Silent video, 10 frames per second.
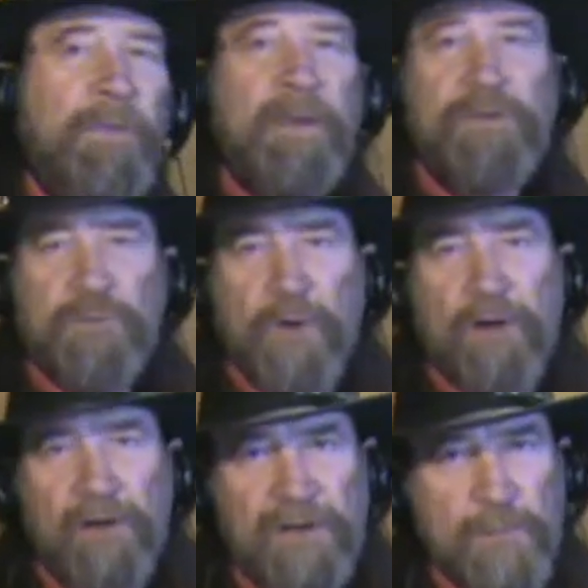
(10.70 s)
This is
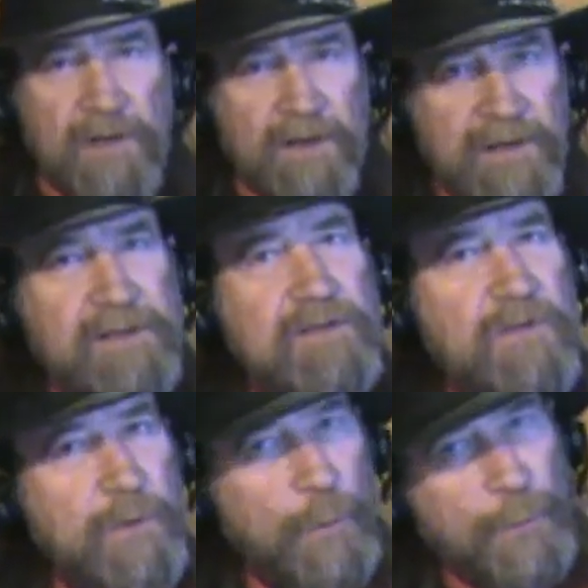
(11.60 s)
Rick Osmond, and this is
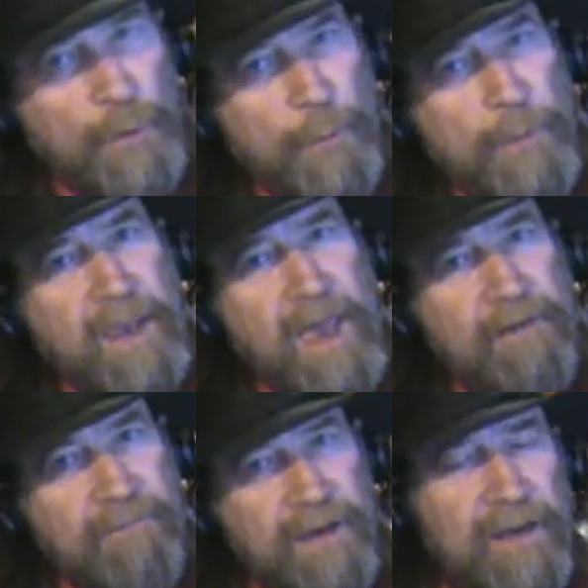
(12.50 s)
the Oompa Loompa
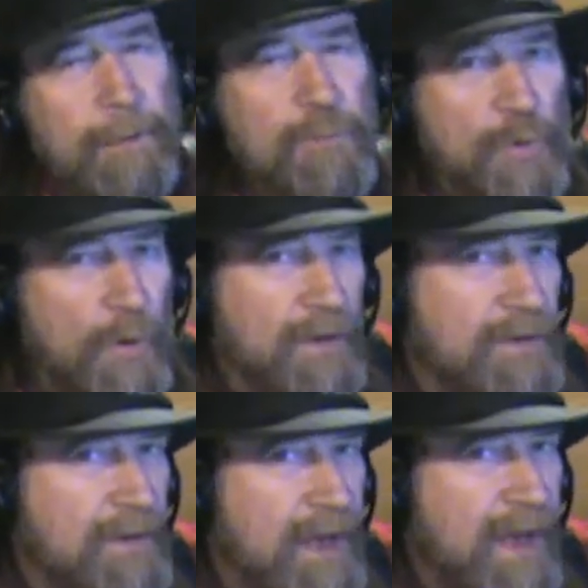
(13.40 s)
Cafe, and I'm joined
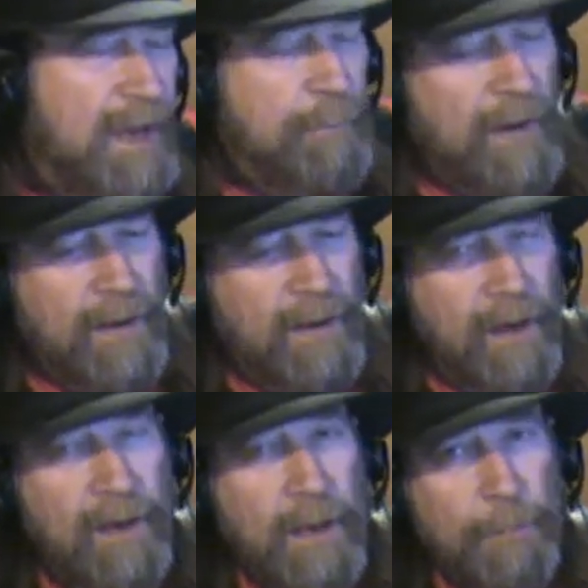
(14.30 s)
today by
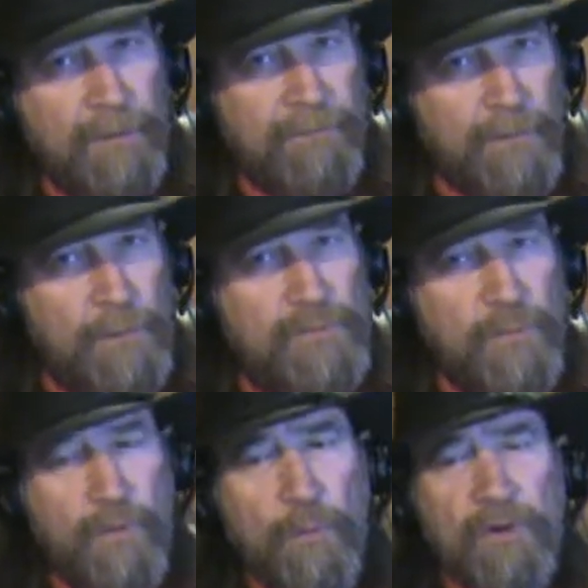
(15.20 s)
a couple of folks
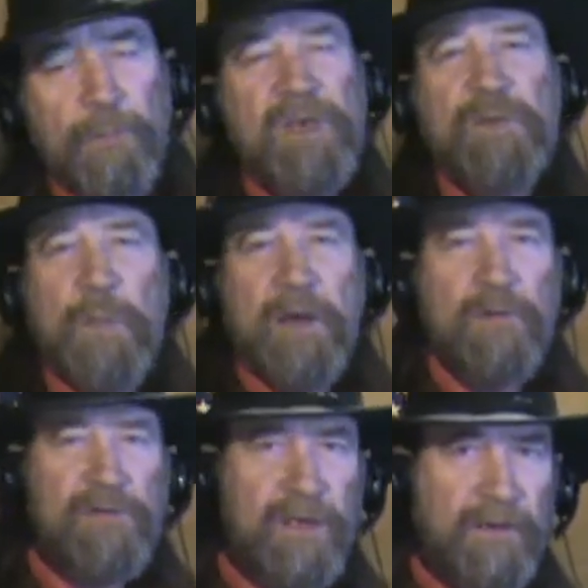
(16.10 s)
who are going to be
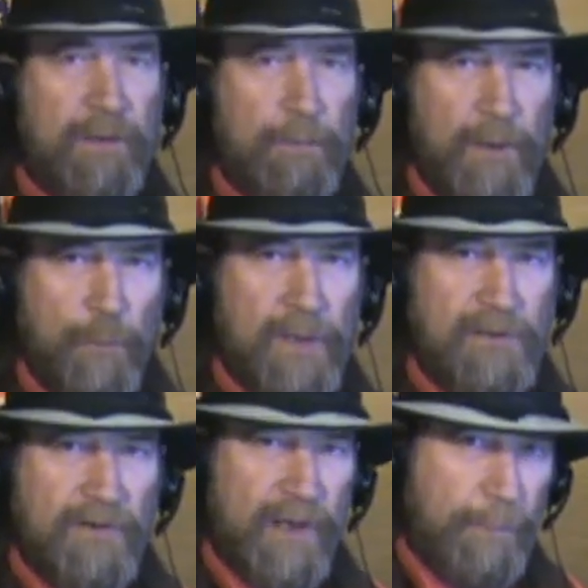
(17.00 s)
speakers at the
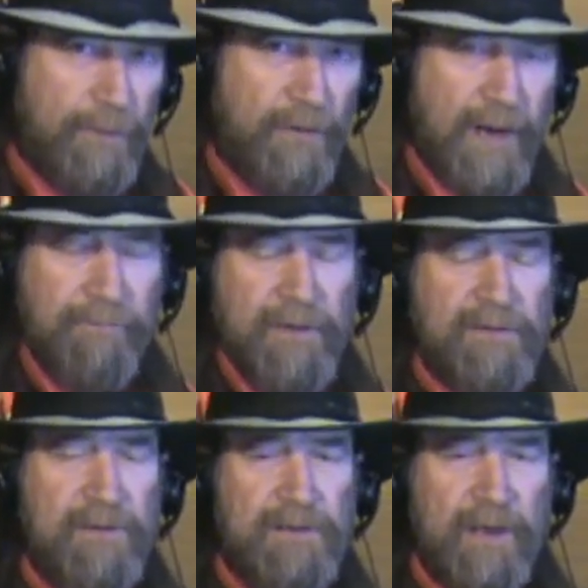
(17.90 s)
Midwestern
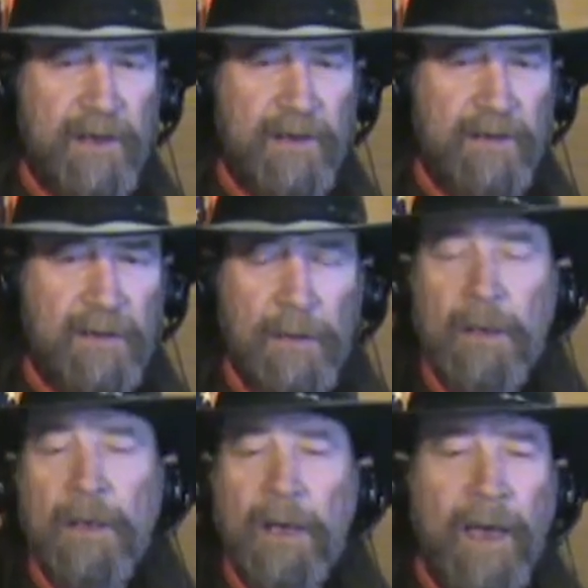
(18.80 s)
Epigraphic Society
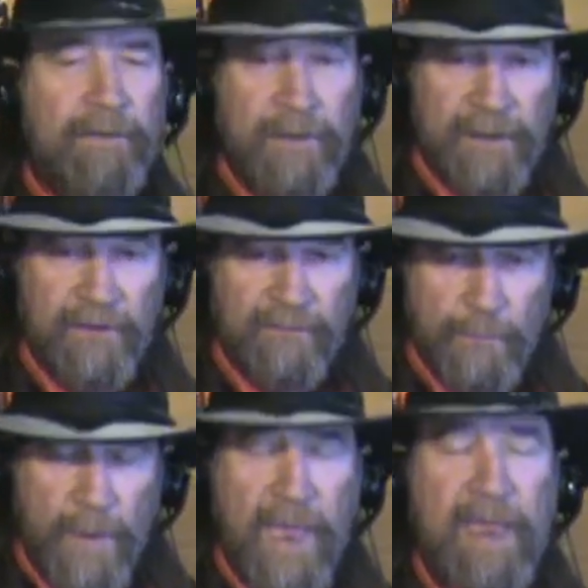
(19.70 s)
at the end
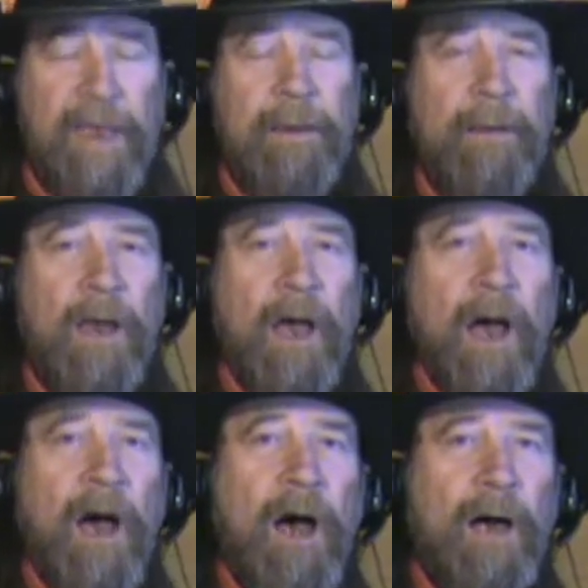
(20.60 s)
of May,
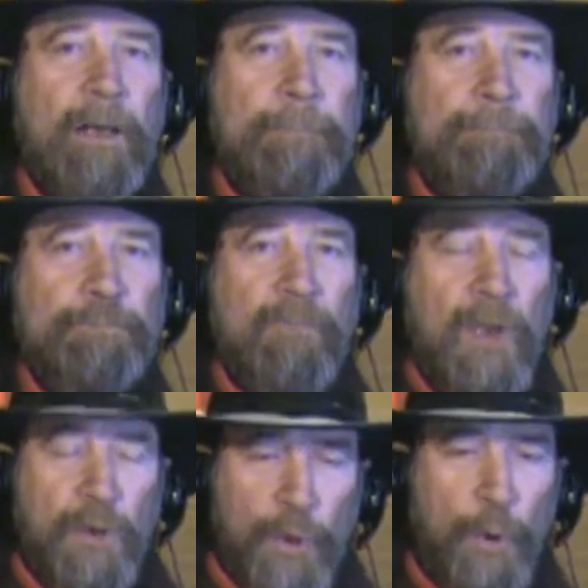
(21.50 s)

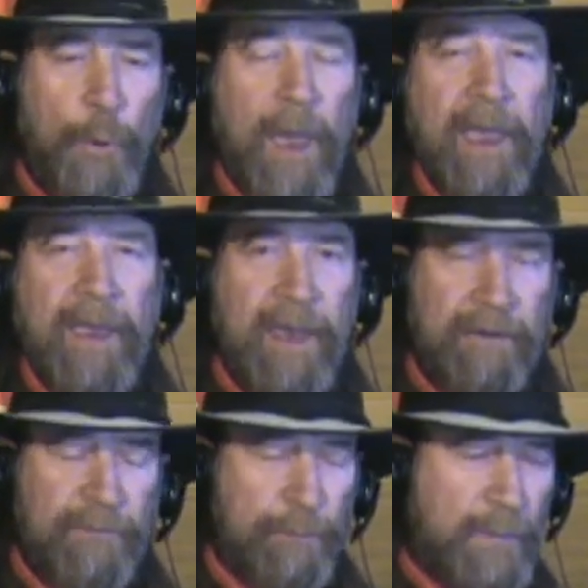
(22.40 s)
Hugh and
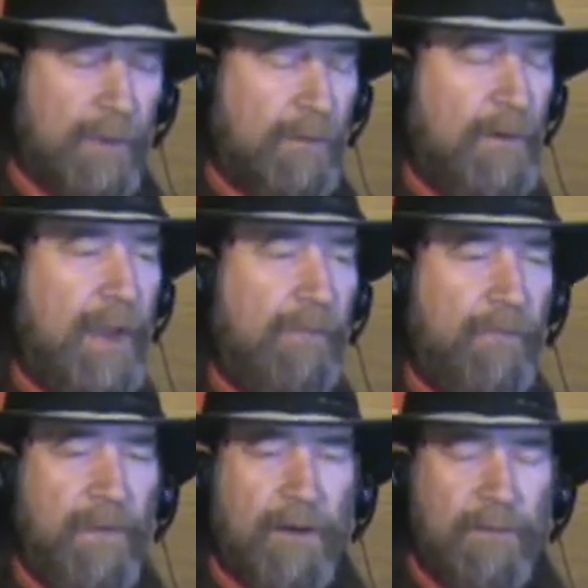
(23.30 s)
Kevin Miller,
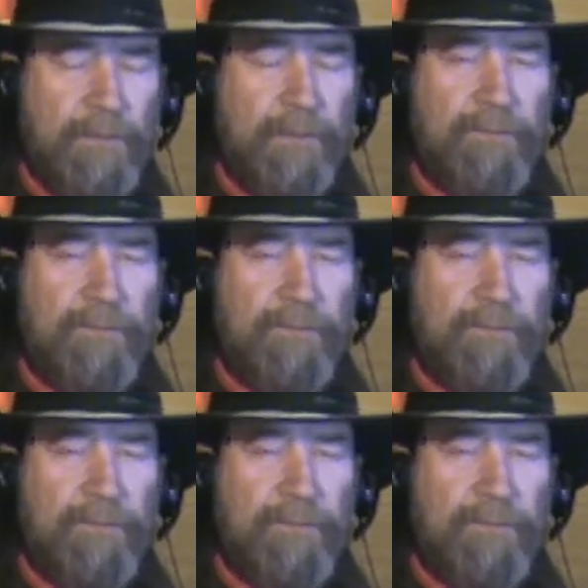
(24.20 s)
and their